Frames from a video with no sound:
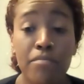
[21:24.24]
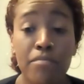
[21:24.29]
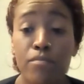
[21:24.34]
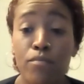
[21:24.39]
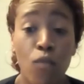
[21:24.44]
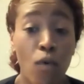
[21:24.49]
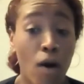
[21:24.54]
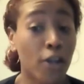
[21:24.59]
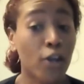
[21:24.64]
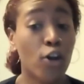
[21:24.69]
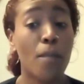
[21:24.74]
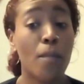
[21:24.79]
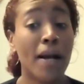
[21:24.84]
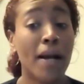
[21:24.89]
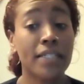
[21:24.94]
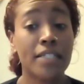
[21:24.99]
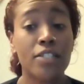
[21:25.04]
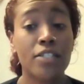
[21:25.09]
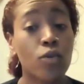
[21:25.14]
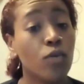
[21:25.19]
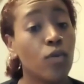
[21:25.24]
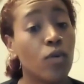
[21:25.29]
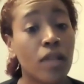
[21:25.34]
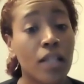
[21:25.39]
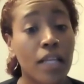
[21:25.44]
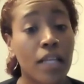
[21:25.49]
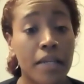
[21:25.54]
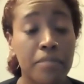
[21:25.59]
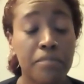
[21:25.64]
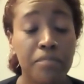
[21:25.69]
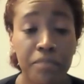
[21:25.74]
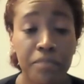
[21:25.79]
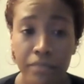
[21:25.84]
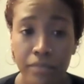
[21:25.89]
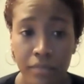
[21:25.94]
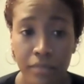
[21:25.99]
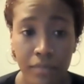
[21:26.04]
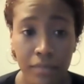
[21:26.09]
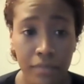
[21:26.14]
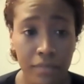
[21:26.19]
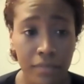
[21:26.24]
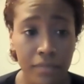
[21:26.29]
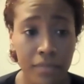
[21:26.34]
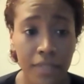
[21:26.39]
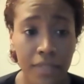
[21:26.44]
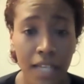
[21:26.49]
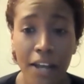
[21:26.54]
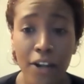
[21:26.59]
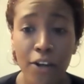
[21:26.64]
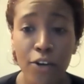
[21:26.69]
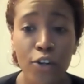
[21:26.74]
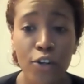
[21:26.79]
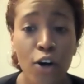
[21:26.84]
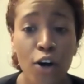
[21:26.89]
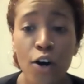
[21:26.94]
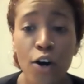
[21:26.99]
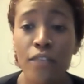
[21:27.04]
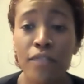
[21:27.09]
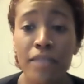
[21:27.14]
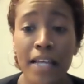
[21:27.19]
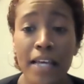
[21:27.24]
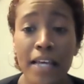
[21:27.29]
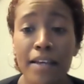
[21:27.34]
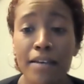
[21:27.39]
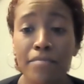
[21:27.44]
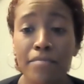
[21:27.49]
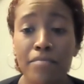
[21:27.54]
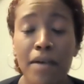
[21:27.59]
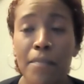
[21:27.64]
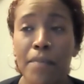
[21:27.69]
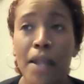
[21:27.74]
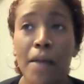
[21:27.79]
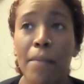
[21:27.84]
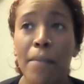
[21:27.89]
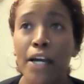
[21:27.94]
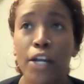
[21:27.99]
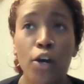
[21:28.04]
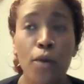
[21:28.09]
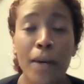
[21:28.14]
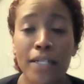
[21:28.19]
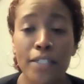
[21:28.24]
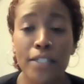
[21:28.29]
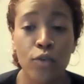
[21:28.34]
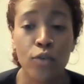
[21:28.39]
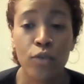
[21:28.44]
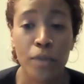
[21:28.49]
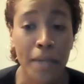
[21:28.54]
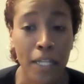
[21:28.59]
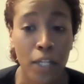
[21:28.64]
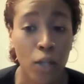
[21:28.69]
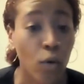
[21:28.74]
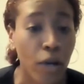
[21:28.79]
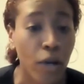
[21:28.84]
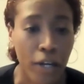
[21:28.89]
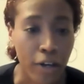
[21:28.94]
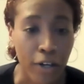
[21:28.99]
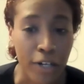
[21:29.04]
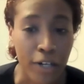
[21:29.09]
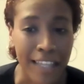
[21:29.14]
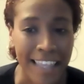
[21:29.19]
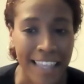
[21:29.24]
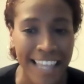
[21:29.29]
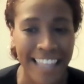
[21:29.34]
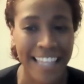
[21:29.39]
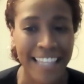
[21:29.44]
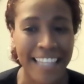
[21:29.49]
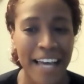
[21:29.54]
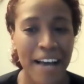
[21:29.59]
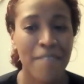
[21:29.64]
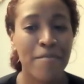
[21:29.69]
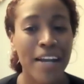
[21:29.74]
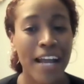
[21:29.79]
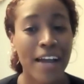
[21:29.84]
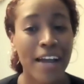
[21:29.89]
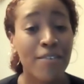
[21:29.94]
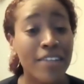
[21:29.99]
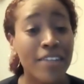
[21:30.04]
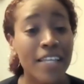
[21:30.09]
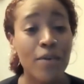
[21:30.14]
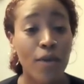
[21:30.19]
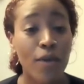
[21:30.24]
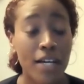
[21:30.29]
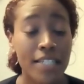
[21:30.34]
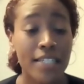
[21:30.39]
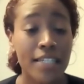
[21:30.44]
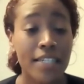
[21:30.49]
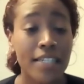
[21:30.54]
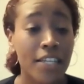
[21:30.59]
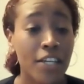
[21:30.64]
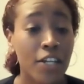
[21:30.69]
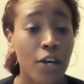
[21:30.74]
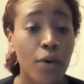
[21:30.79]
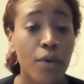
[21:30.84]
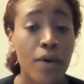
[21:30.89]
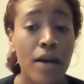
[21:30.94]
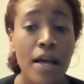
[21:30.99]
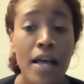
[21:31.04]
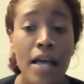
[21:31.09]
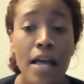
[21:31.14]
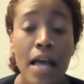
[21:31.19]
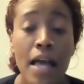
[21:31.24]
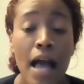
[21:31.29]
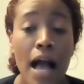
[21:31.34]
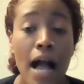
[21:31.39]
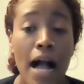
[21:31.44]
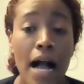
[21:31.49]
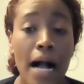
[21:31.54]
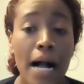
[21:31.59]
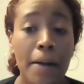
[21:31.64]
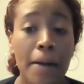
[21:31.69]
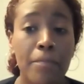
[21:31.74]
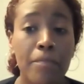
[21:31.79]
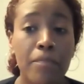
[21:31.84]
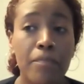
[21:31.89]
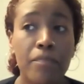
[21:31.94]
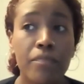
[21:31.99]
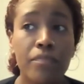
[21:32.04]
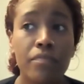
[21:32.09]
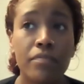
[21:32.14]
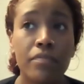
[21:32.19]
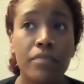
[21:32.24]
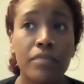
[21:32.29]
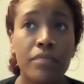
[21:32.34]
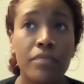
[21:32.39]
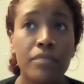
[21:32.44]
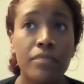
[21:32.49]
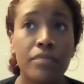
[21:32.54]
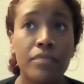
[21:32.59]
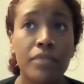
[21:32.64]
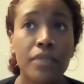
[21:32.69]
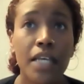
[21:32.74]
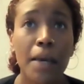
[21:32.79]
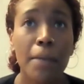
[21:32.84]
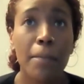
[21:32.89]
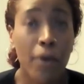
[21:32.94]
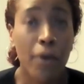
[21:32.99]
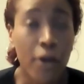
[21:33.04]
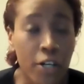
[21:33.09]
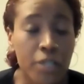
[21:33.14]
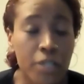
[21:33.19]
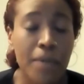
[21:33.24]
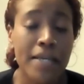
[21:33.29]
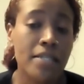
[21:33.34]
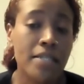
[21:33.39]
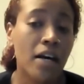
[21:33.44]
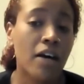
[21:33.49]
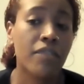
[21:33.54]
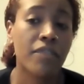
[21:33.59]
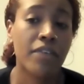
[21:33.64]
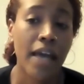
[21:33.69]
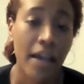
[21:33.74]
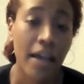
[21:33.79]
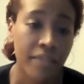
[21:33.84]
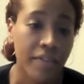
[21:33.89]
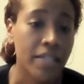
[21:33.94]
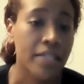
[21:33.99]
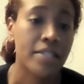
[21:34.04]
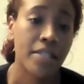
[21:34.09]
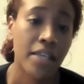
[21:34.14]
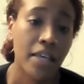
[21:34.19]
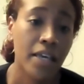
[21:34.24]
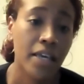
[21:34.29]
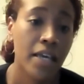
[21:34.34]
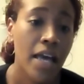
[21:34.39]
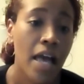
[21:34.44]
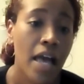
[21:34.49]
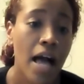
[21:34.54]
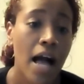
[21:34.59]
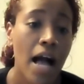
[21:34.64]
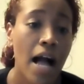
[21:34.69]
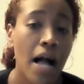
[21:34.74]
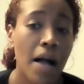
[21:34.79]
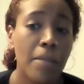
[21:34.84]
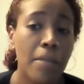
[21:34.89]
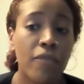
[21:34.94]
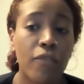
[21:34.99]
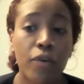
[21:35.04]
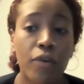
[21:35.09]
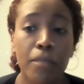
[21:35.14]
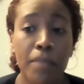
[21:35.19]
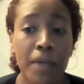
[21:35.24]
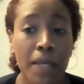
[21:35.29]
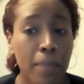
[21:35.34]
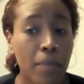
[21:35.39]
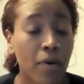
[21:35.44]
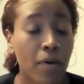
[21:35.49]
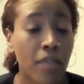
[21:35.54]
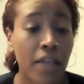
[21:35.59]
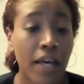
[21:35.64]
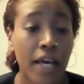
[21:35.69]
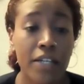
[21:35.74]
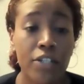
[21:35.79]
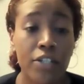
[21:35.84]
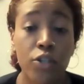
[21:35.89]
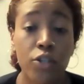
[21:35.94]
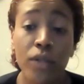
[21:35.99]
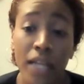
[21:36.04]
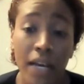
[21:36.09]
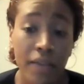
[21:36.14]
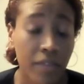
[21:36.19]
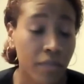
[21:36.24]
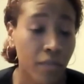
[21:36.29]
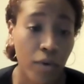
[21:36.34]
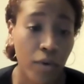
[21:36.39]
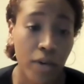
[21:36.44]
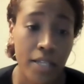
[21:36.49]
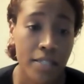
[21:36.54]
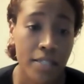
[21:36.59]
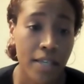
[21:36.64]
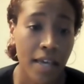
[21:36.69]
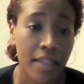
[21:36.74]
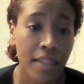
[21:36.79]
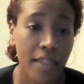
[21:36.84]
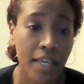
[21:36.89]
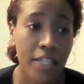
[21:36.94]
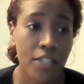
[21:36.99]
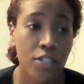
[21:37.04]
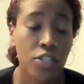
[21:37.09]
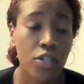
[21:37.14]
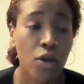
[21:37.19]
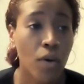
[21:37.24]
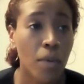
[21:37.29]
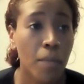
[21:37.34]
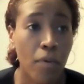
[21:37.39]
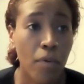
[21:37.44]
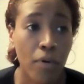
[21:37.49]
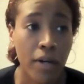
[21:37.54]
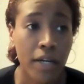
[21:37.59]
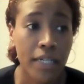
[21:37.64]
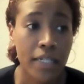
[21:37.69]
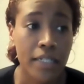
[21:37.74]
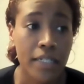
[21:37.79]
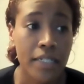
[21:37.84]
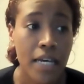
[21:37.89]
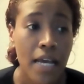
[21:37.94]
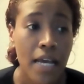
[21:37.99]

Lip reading: want to go back to school, and I don't know if, like, I mean, I'm not going to go back to school to be a lawyer or anything like that, but I really want to, um, immerse myself in advocacy, for people that don't have a voice. I think it's so important,